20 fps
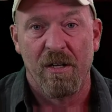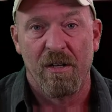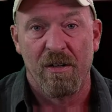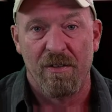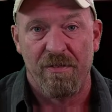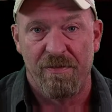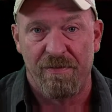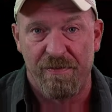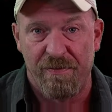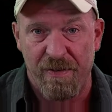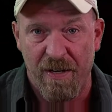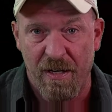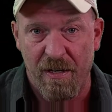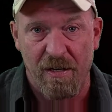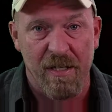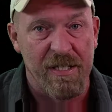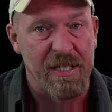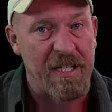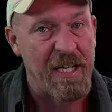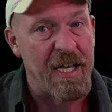
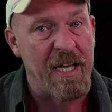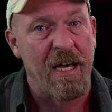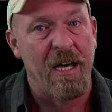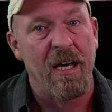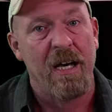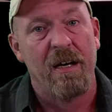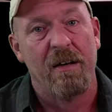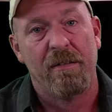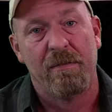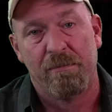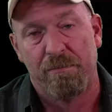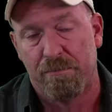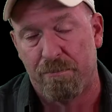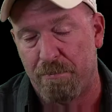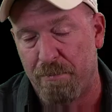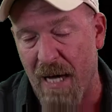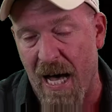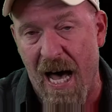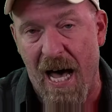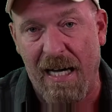Faraday
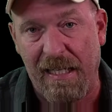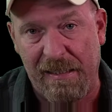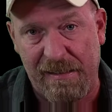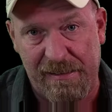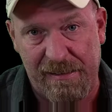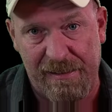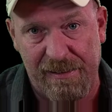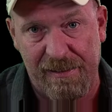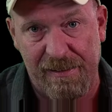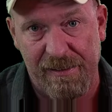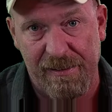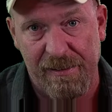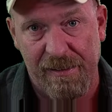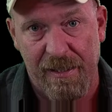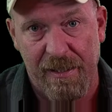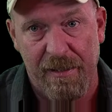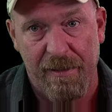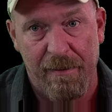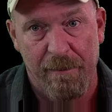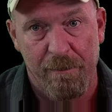box.
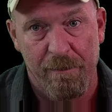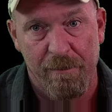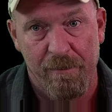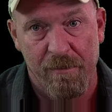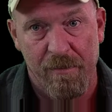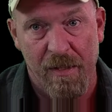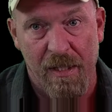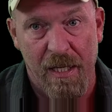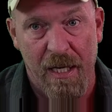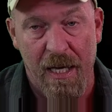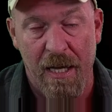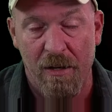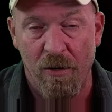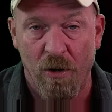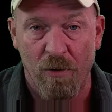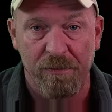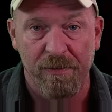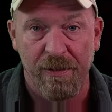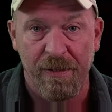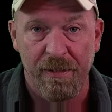And
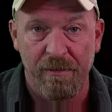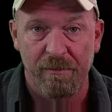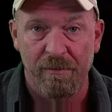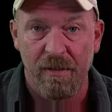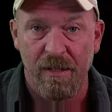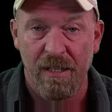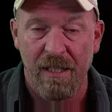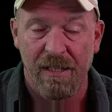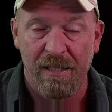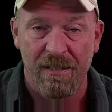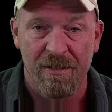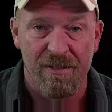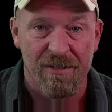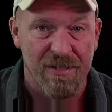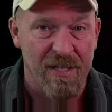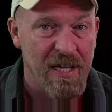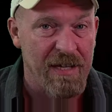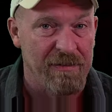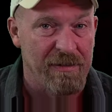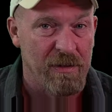hopefully it can
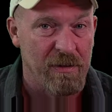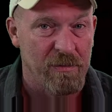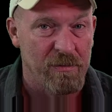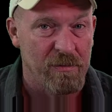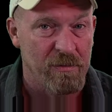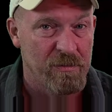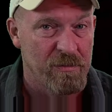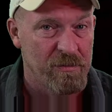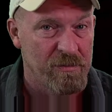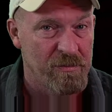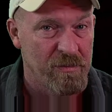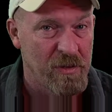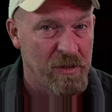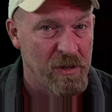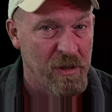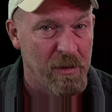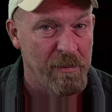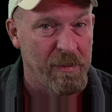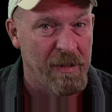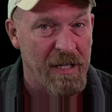save you a
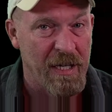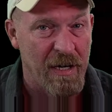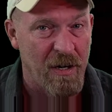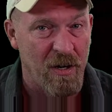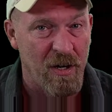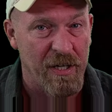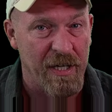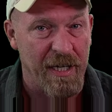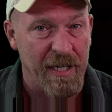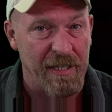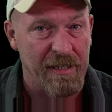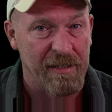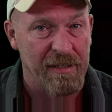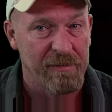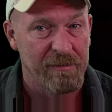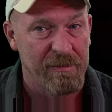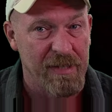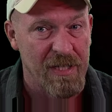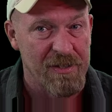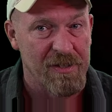little bit of heartache.
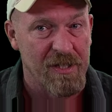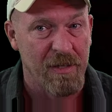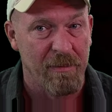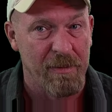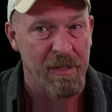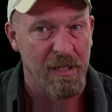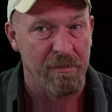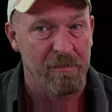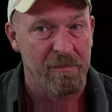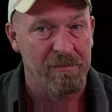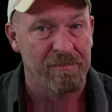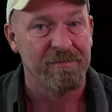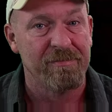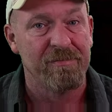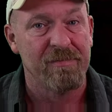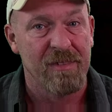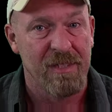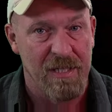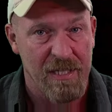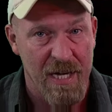That's coming up
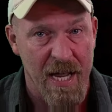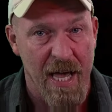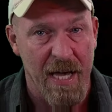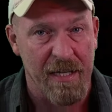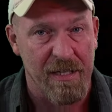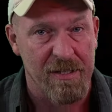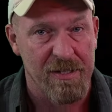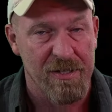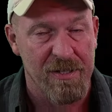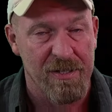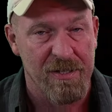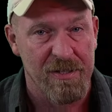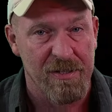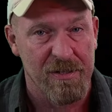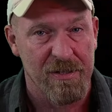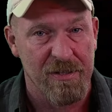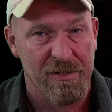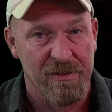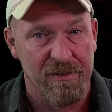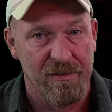next.